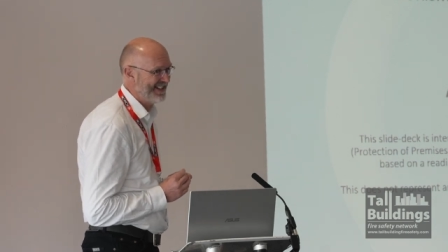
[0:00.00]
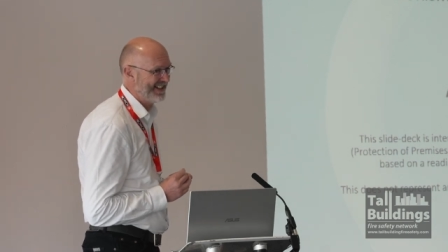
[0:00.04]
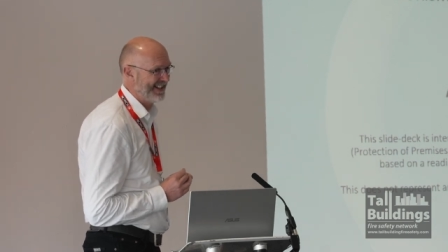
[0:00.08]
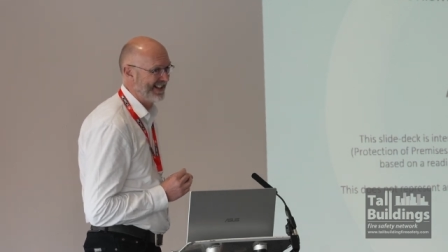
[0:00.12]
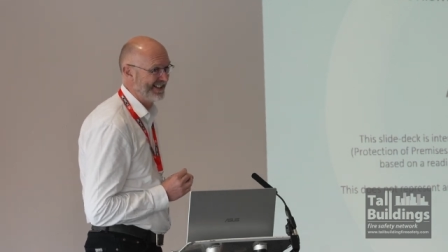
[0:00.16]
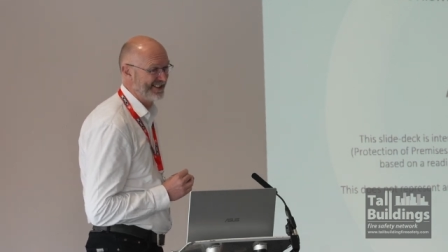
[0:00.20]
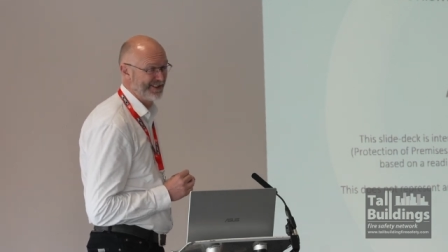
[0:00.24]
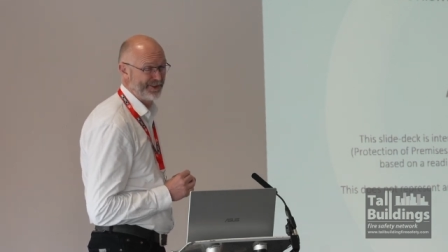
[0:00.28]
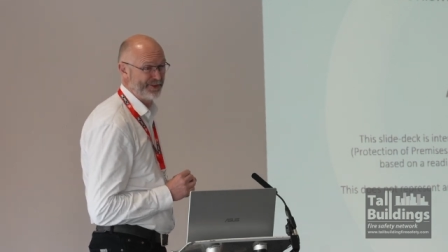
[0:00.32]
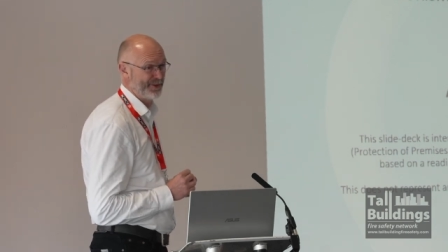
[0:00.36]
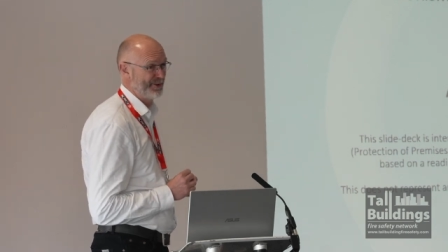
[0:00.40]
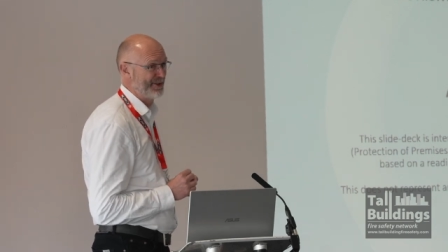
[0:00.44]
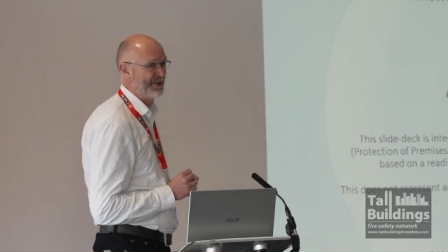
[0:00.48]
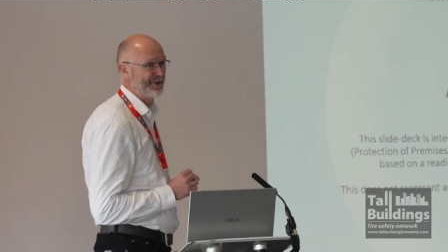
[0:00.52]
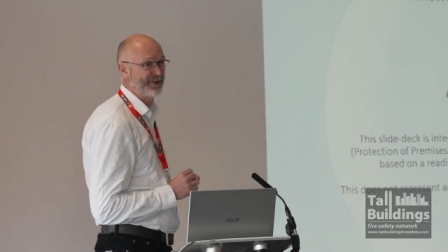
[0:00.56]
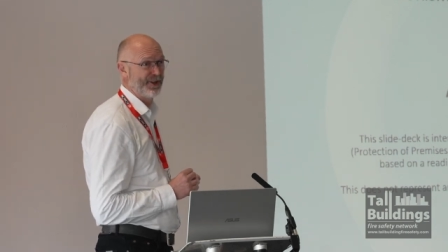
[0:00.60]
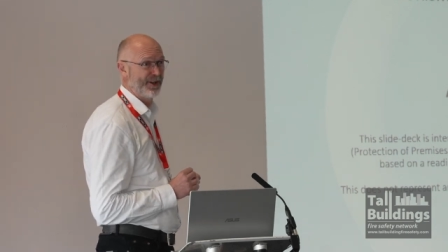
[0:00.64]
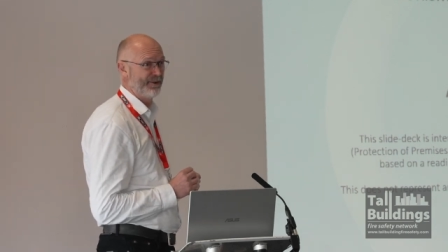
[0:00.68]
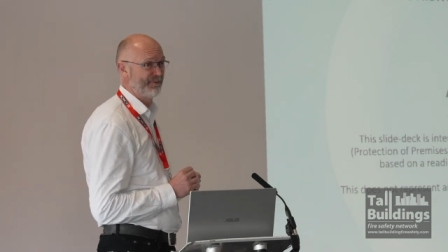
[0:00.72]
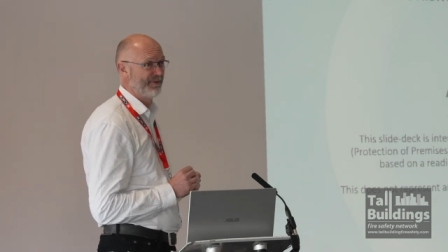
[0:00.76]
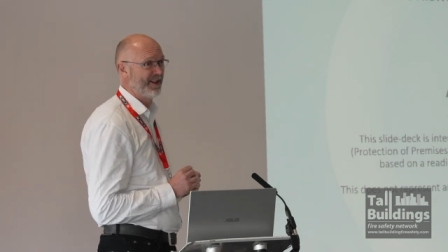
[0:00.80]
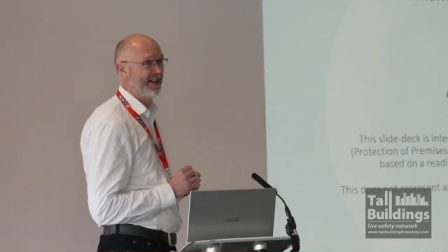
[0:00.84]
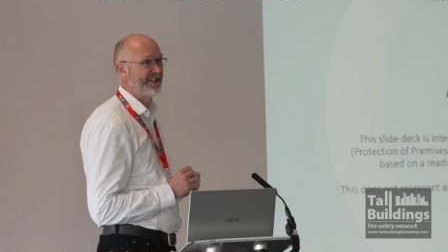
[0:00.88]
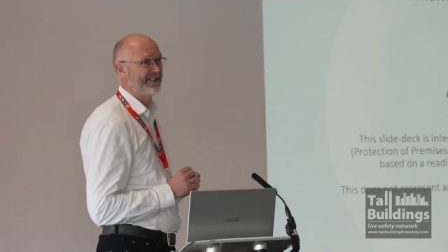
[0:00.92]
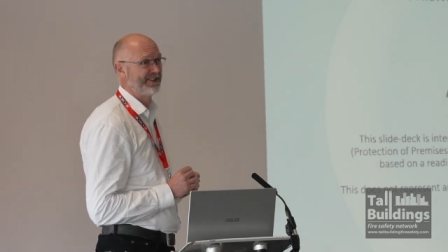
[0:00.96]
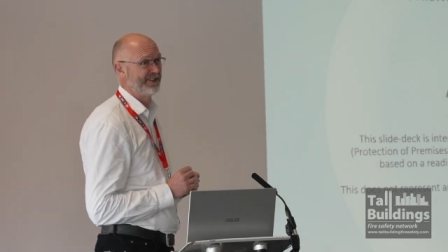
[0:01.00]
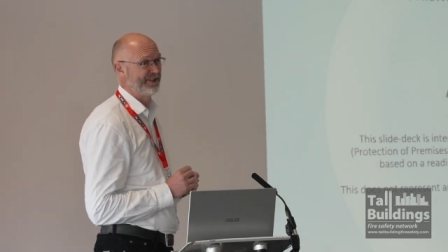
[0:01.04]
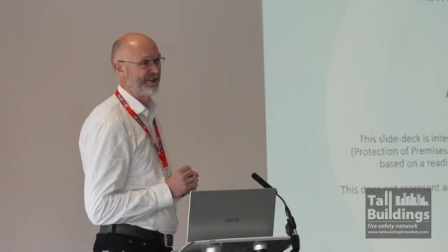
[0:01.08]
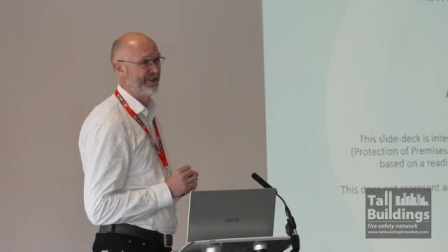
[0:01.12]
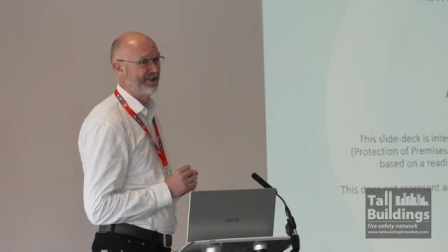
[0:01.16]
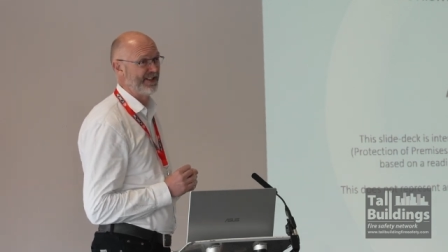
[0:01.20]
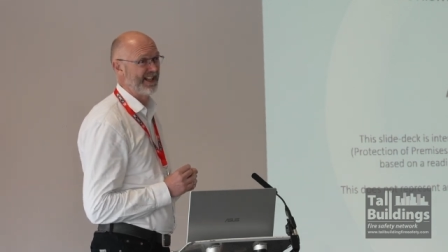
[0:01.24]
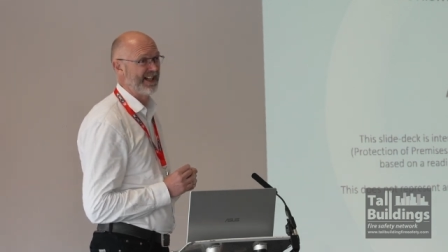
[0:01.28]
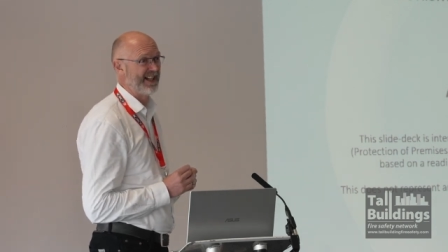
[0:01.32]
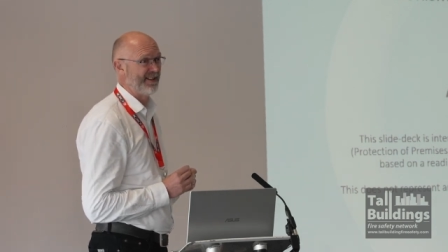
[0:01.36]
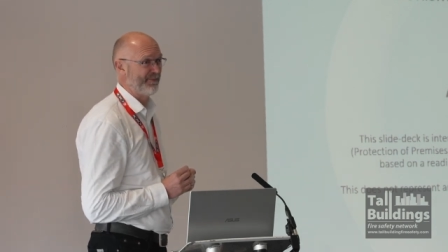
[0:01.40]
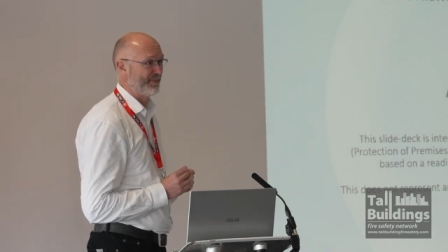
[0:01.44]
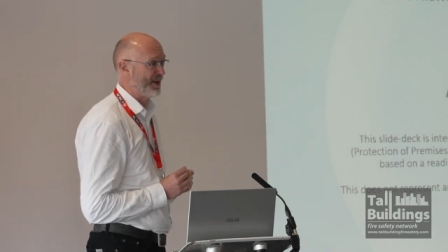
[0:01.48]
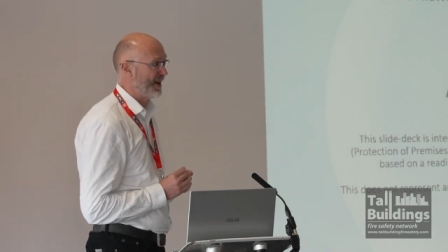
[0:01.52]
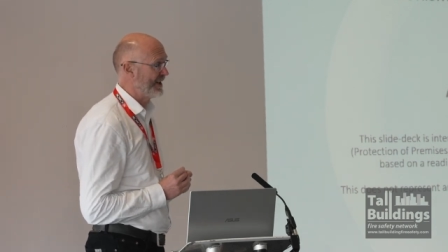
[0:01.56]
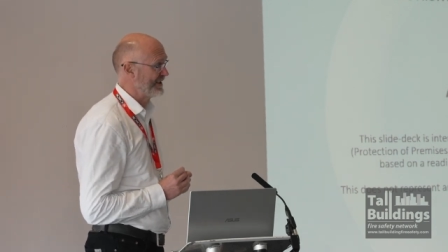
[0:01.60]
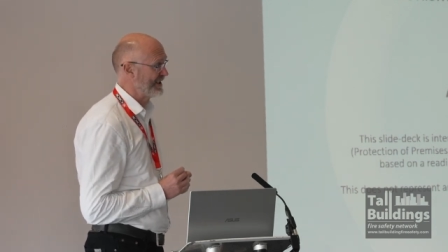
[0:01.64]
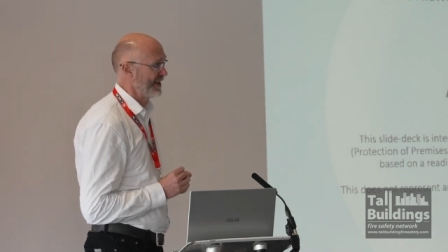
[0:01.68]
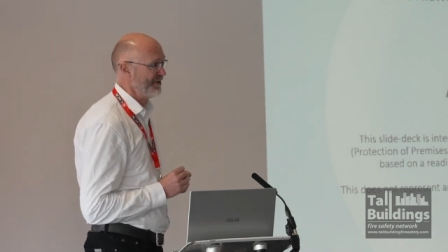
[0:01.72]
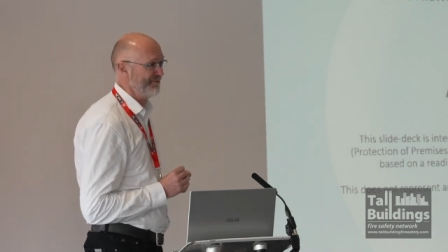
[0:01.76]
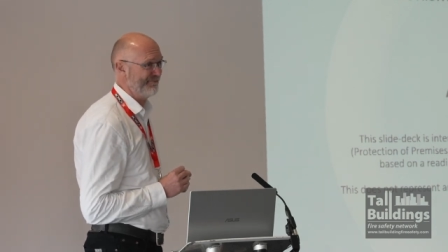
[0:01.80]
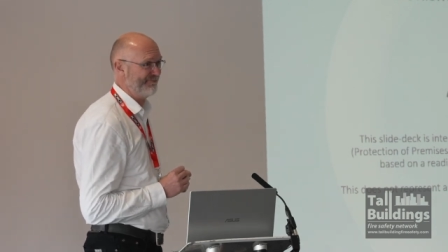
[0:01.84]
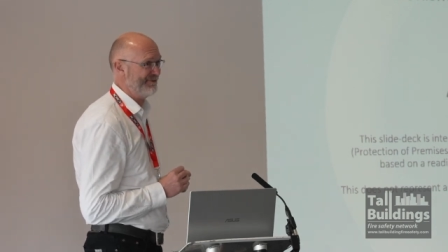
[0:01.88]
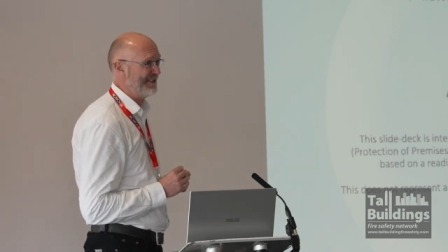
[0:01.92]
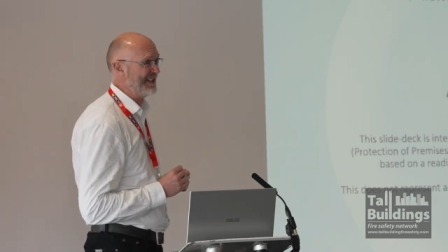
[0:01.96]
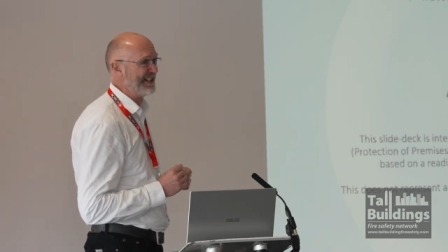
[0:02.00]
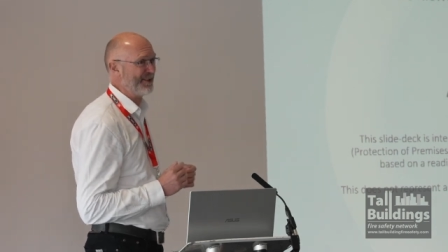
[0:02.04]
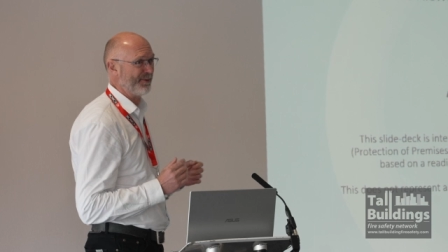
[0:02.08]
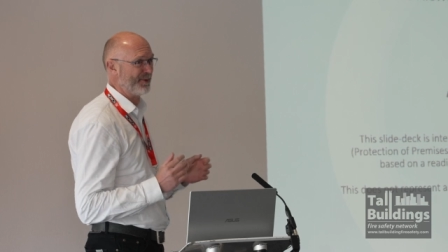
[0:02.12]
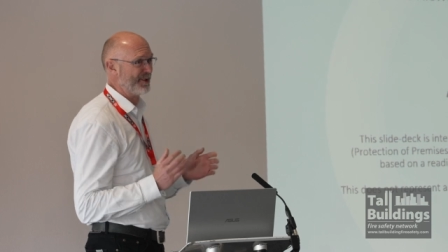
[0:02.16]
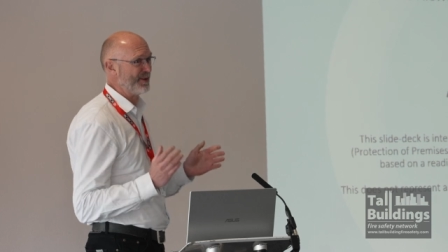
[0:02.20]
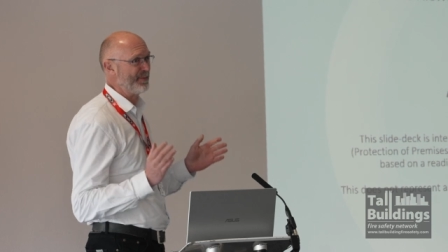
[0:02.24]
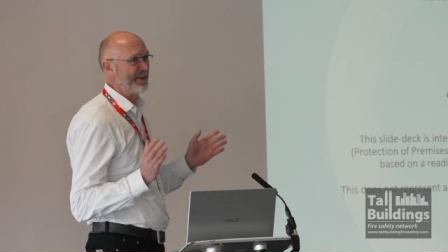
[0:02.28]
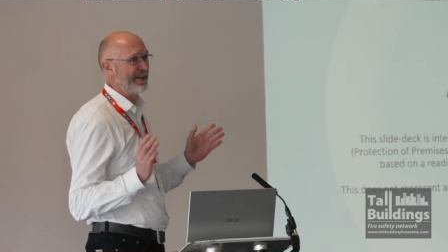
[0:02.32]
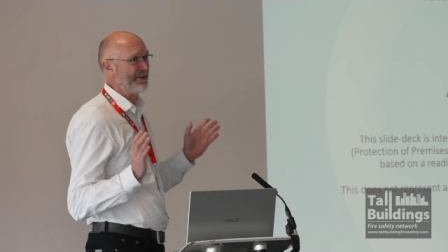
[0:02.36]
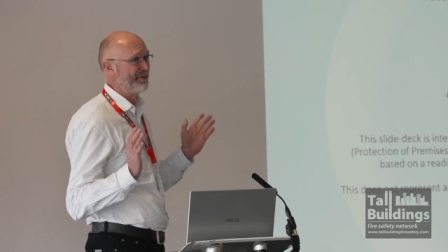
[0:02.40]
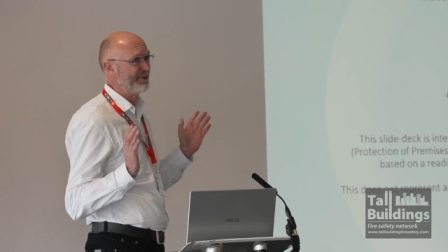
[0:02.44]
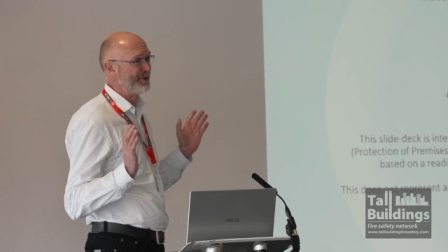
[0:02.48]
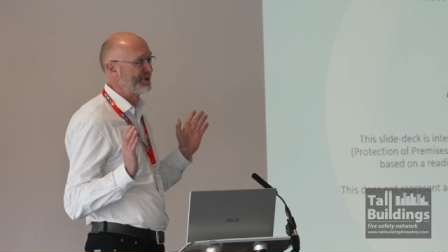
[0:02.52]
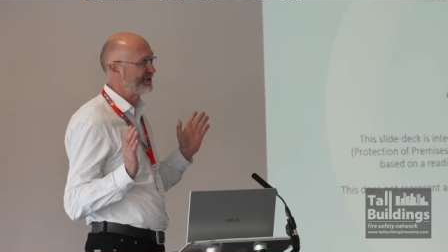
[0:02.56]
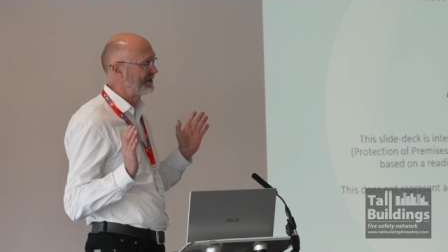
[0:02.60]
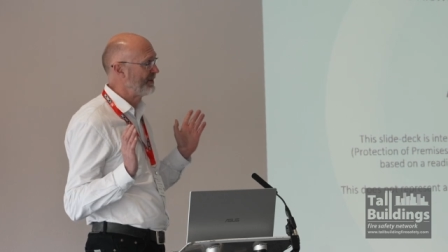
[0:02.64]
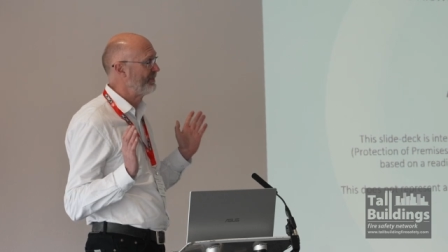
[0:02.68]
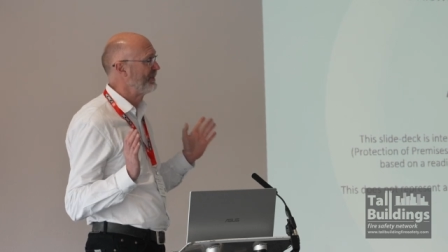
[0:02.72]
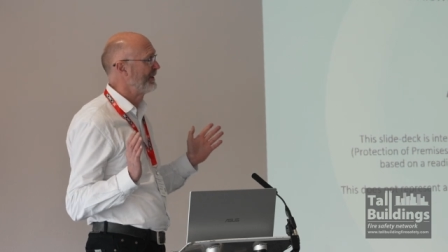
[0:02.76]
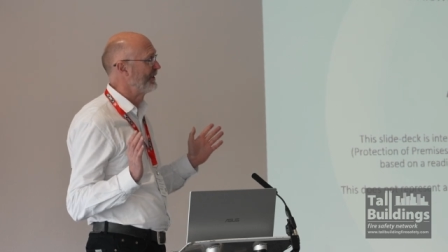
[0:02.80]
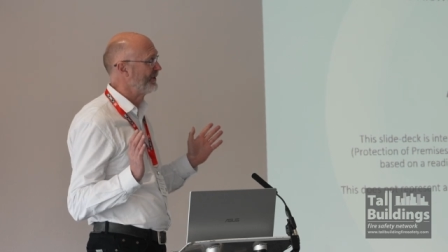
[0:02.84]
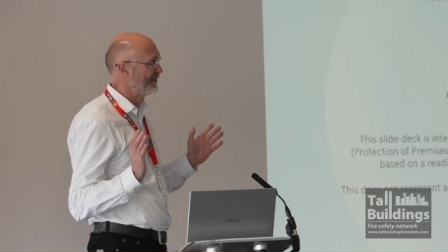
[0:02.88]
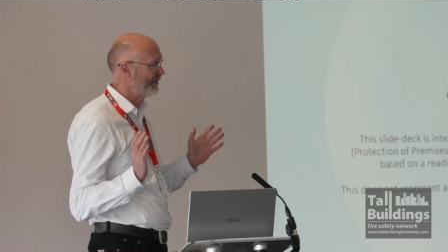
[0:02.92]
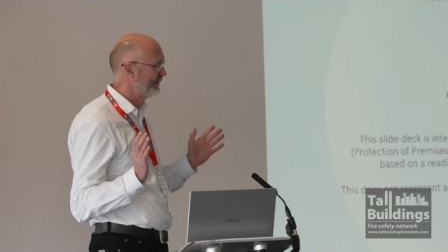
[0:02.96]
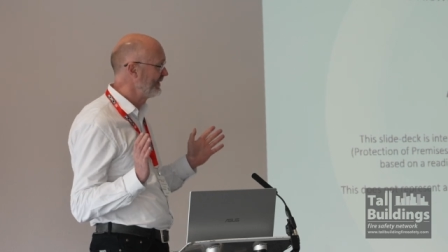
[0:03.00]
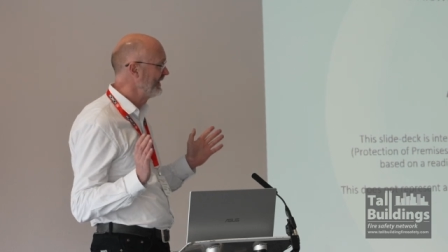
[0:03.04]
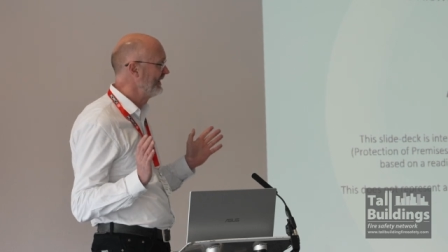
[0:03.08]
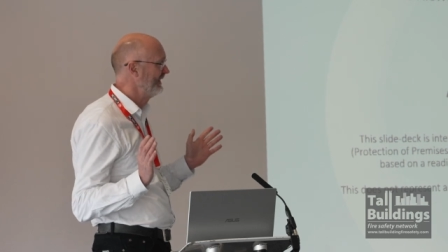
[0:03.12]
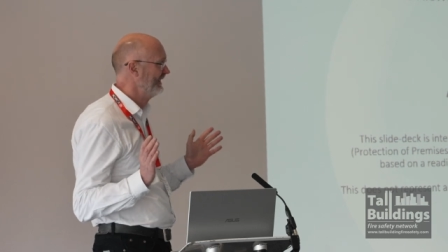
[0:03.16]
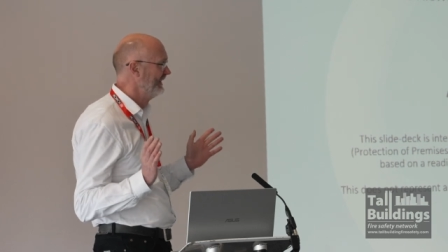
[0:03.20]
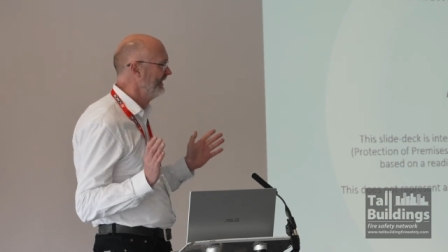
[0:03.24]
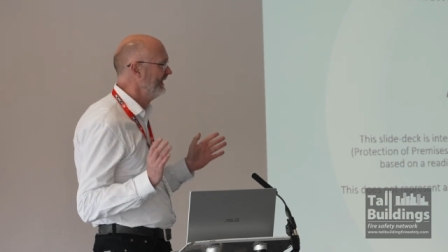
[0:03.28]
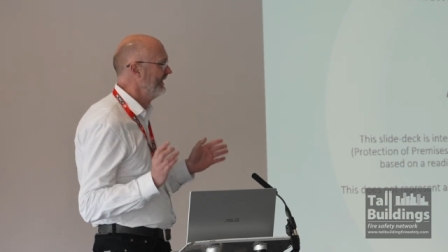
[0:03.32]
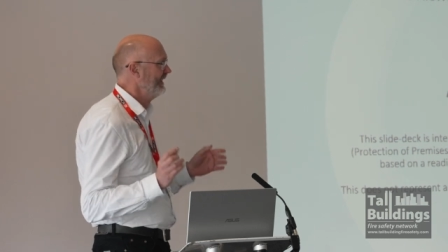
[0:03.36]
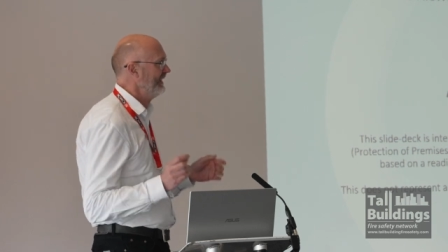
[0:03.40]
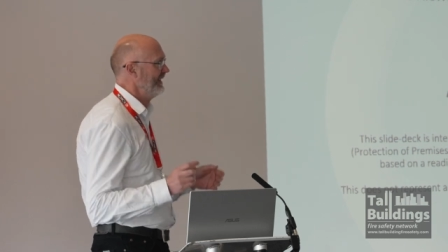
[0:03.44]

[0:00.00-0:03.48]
And I thought she's got a right to do that, but I don't really want to be the recipient of it.